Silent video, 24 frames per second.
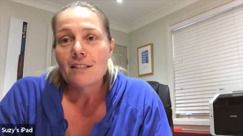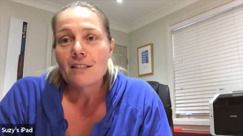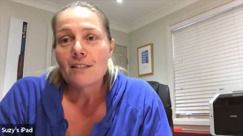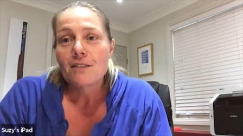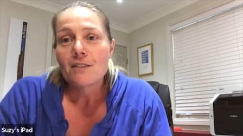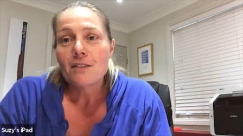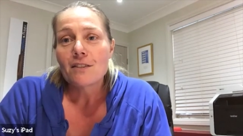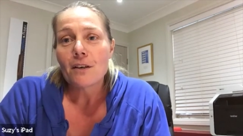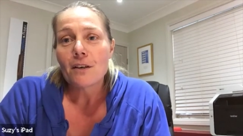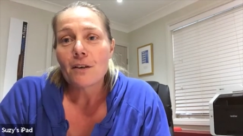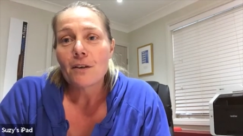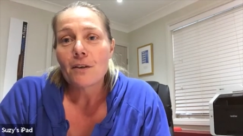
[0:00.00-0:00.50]

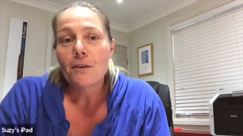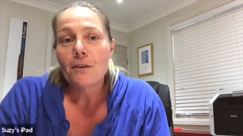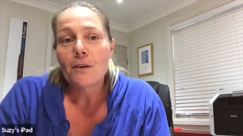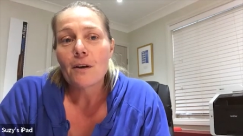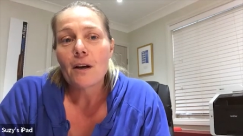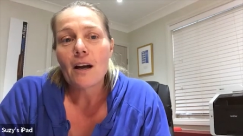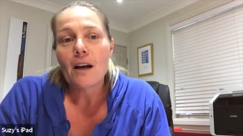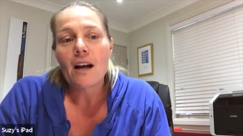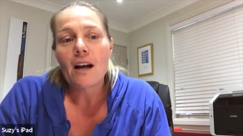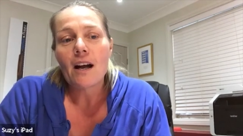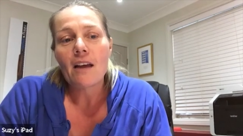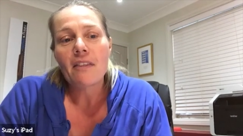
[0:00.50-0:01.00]
So
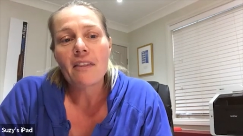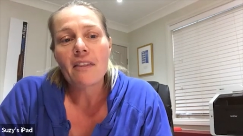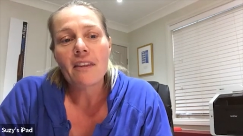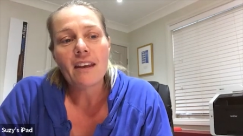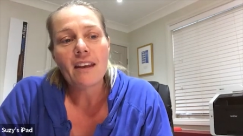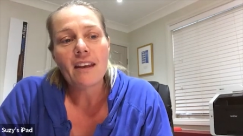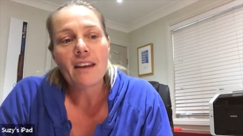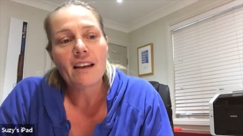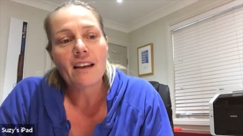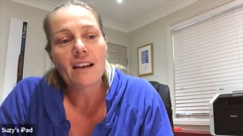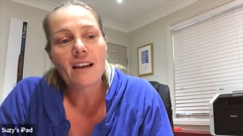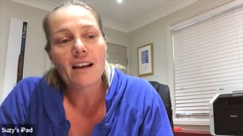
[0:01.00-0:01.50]
I
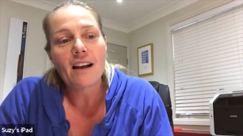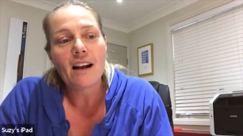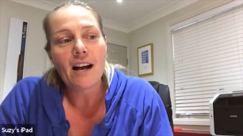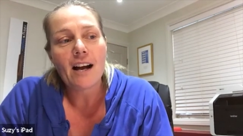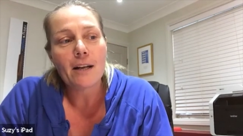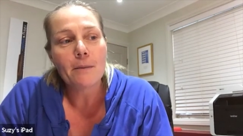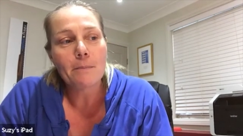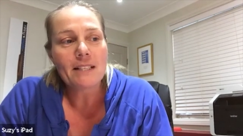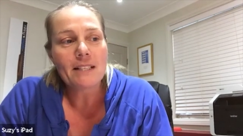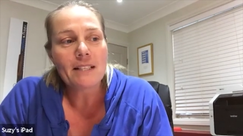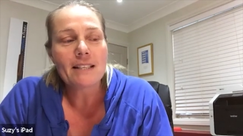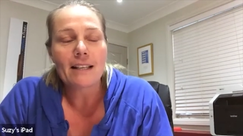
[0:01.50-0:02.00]
think
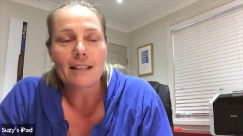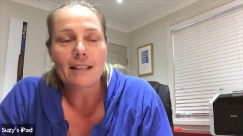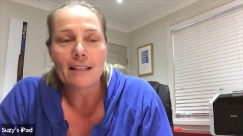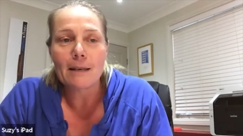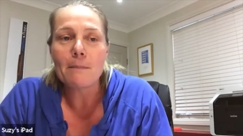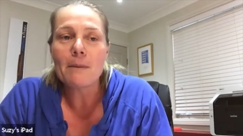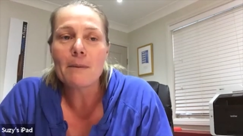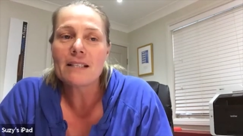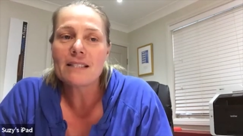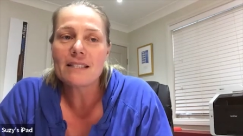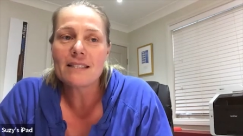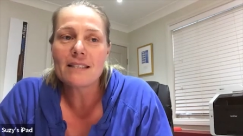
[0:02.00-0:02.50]
I'd be telling
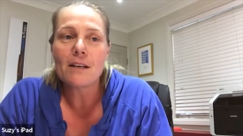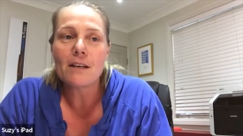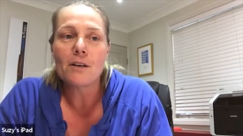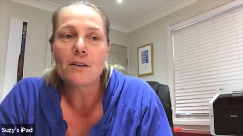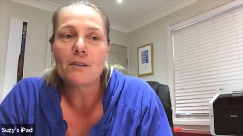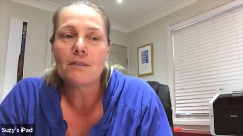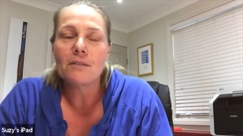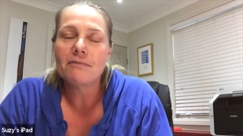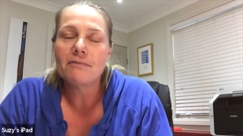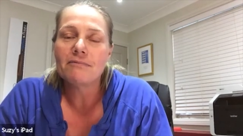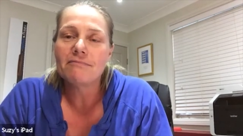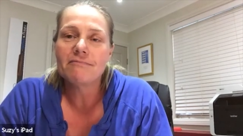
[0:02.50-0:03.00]

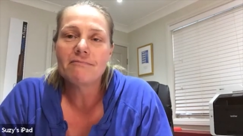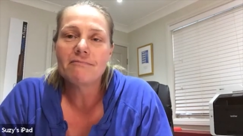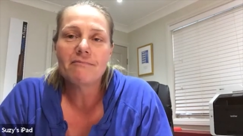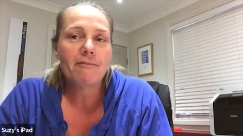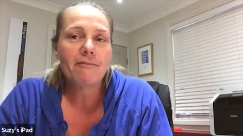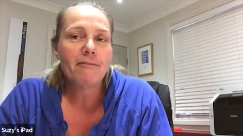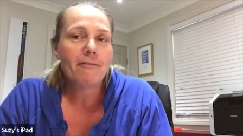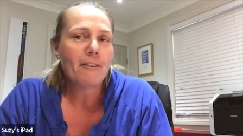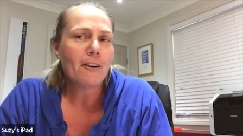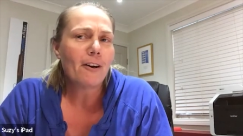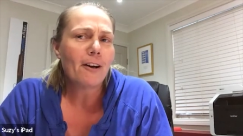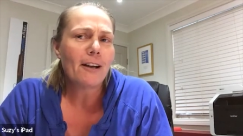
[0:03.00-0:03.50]
myself,
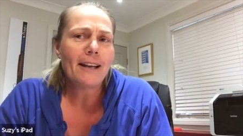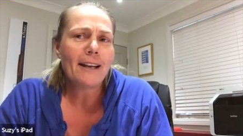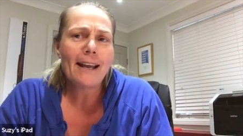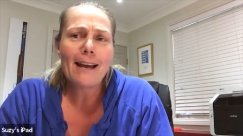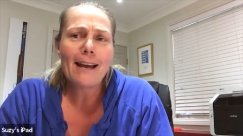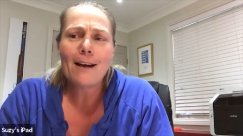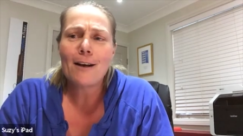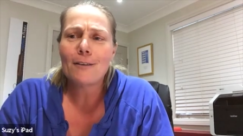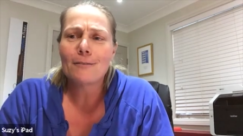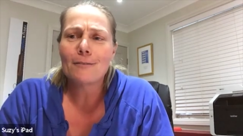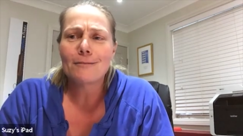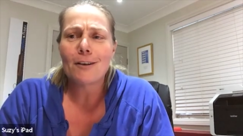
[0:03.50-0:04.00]
find
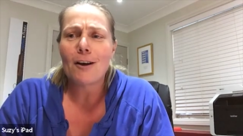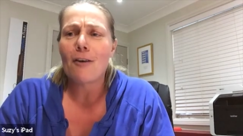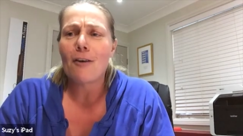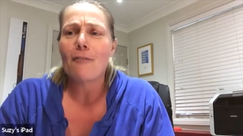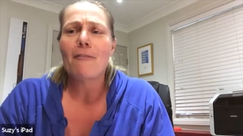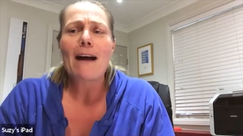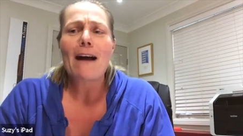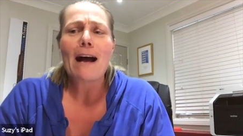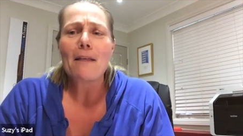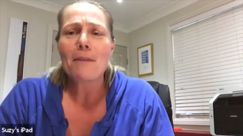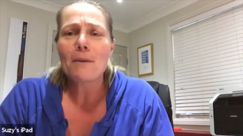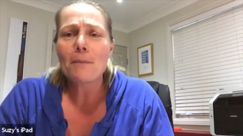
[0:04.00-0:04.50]
out
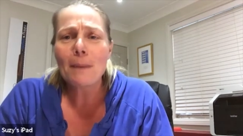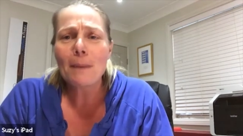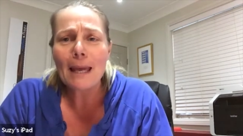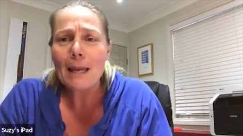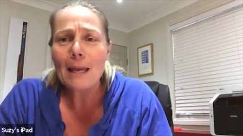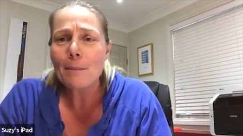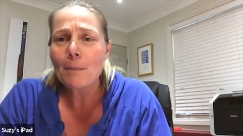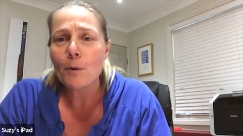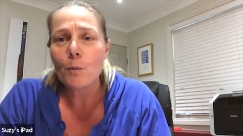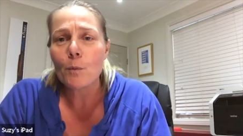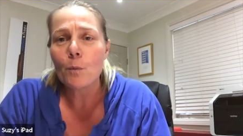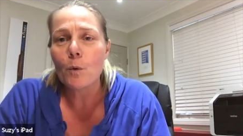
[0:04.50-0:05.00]
of other
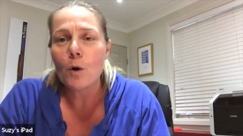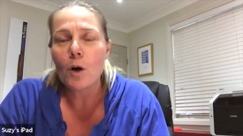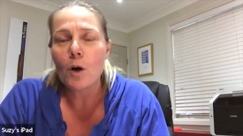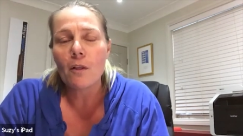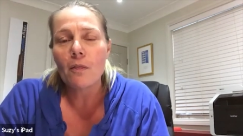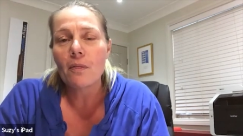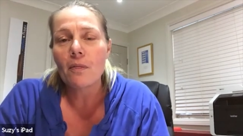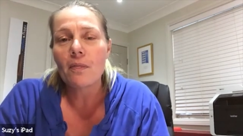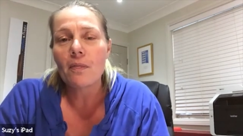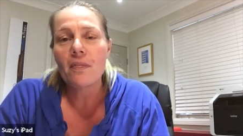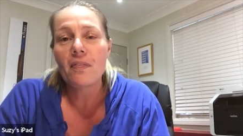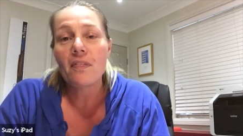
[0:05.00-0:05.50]
people
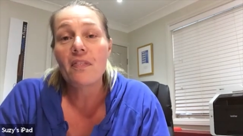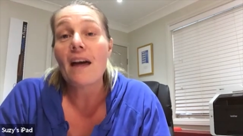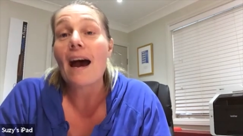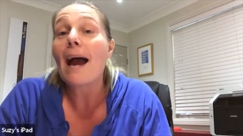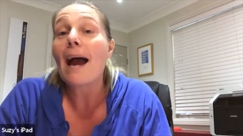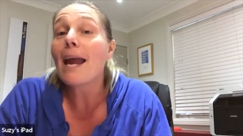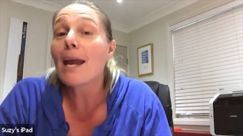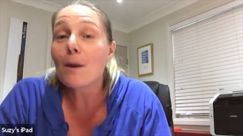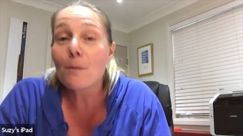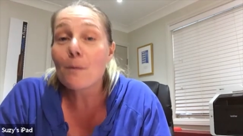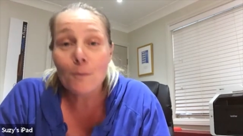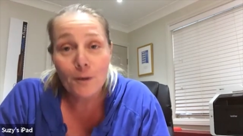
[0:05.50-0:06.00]
what
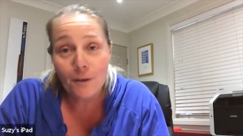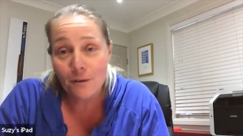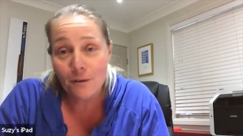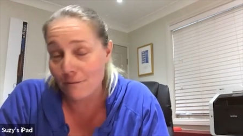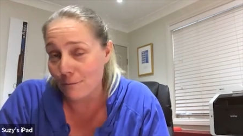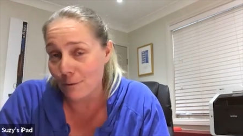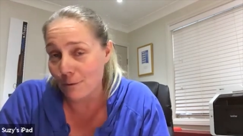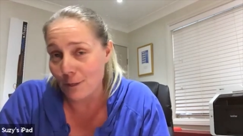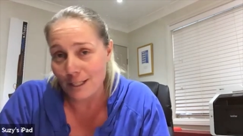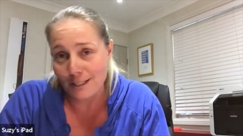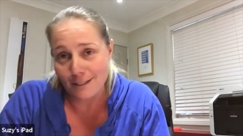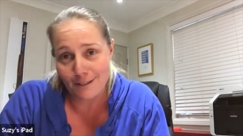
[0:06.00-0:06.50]
they would have
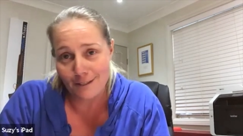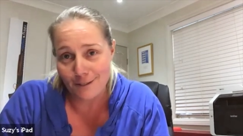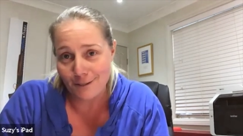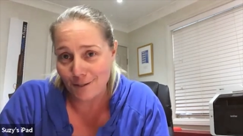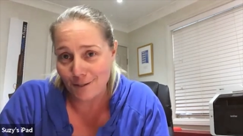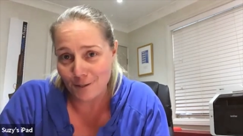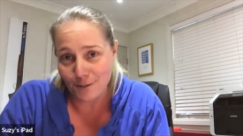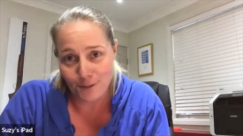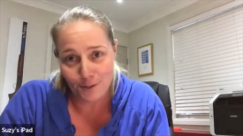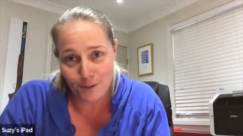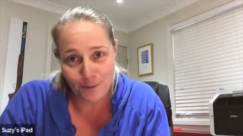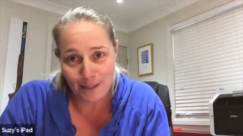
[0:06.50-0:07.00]
wanted to
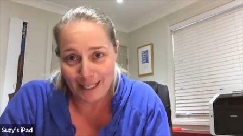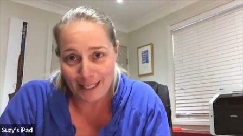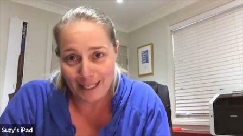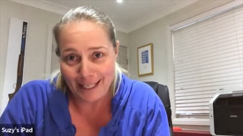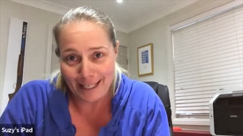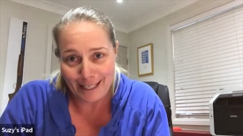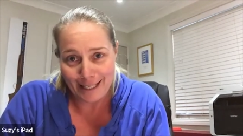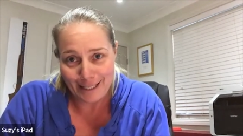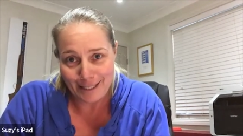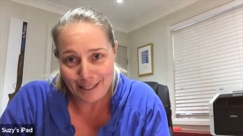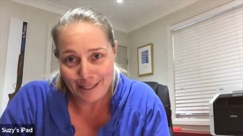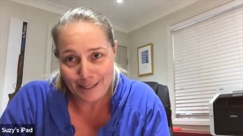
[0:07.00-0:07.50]
do 20
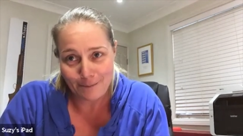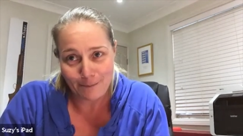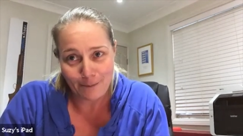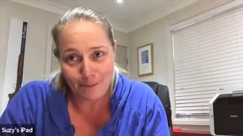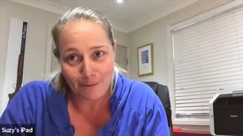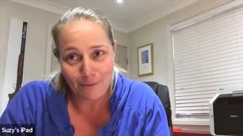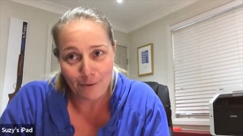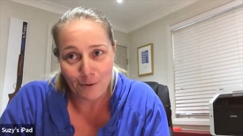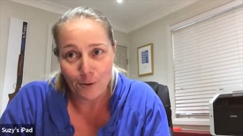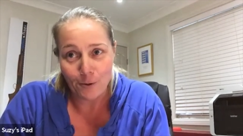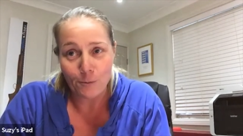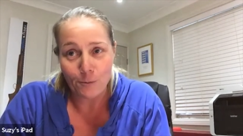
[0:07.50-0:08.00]
years
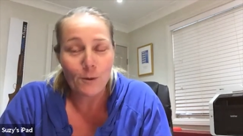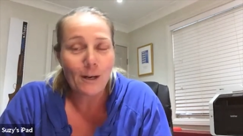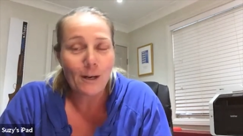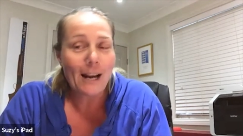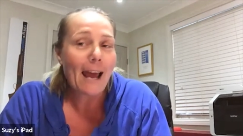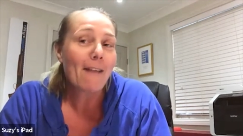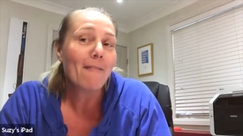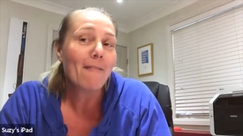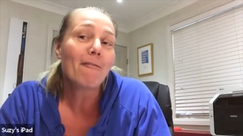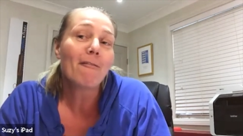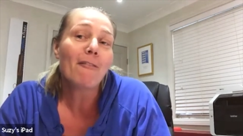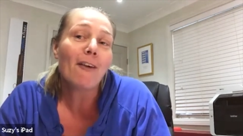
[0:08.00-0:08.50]
before, what
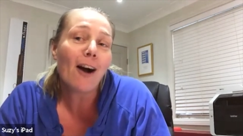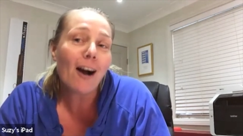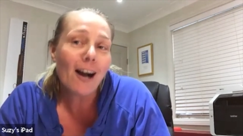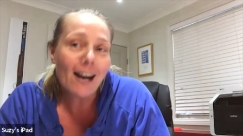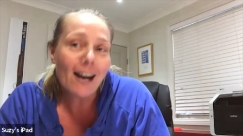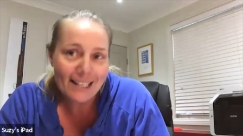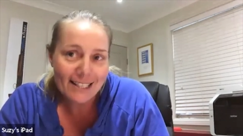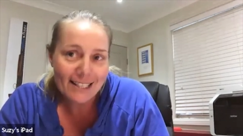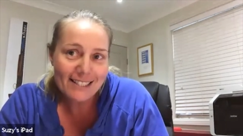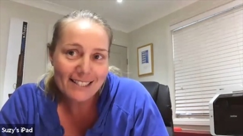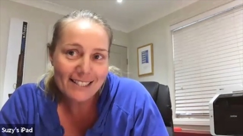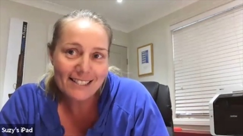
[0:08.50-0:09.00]

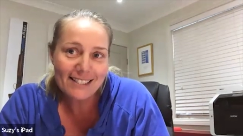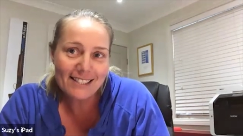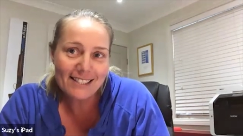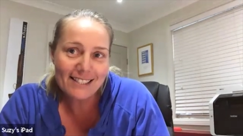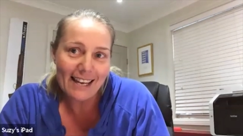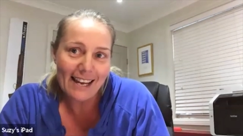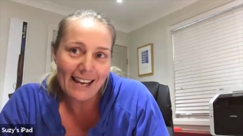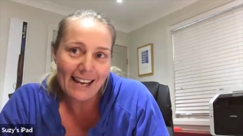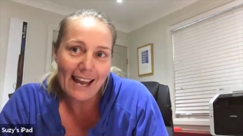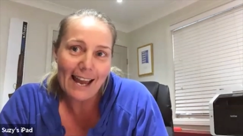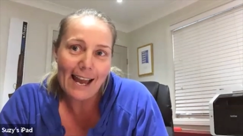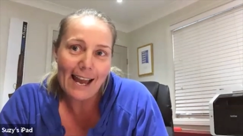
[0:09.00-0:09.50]
advice
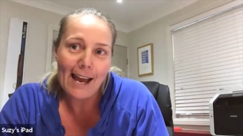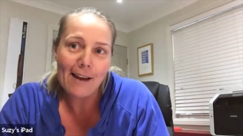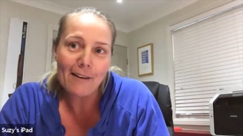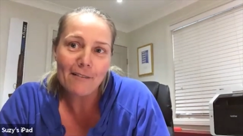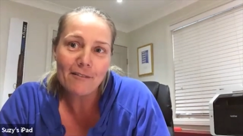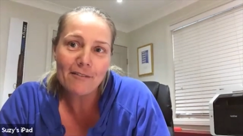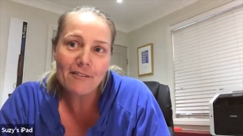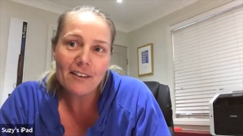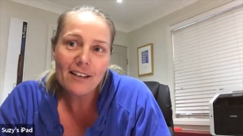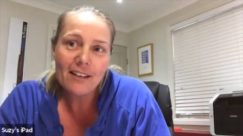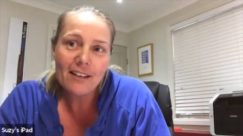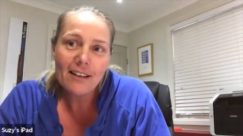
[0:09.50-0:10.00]
they had. Mm.